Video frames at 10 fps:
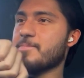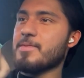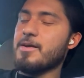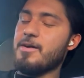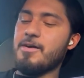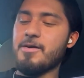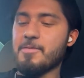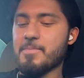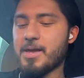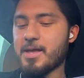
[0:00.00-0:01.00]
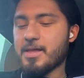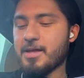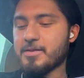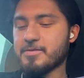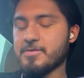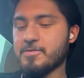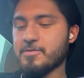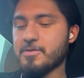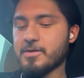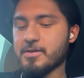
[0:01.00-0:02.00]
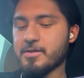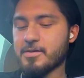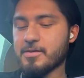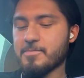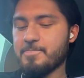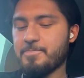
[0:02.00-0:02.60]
Oh man, that is too good.